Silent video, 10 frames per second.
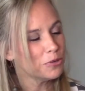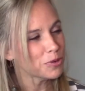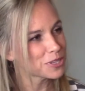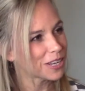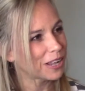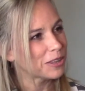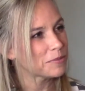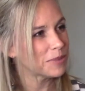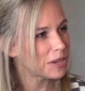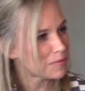were
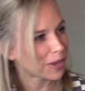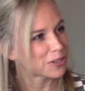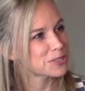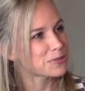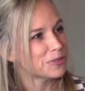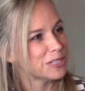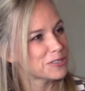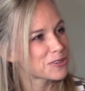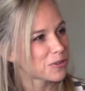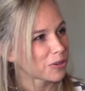telling me about a
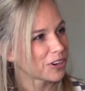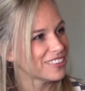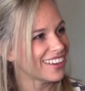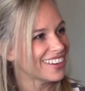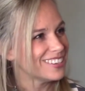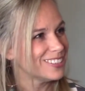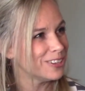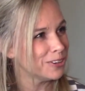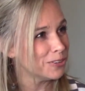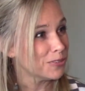sweet story that
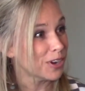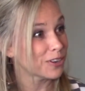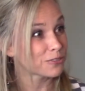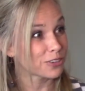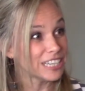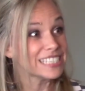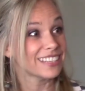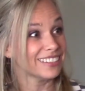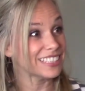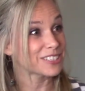you
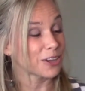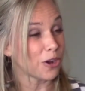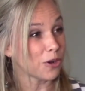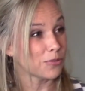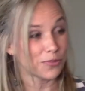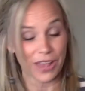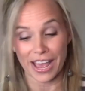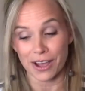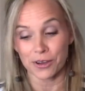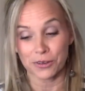recently saw
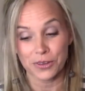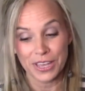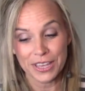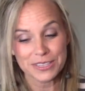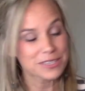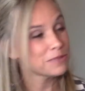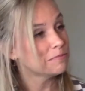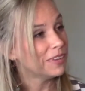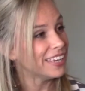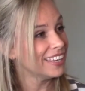how
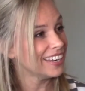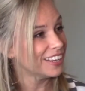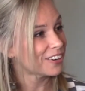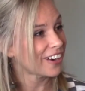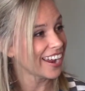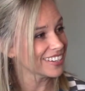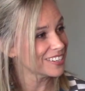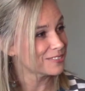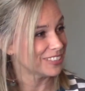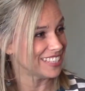some men
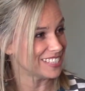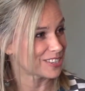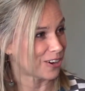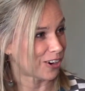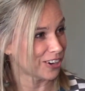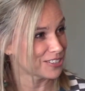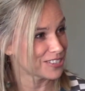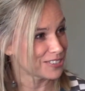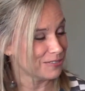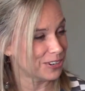interacted with these
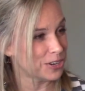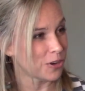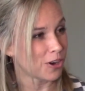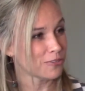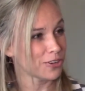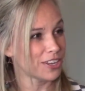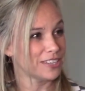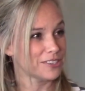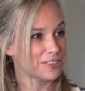cards. Yes. And you offered it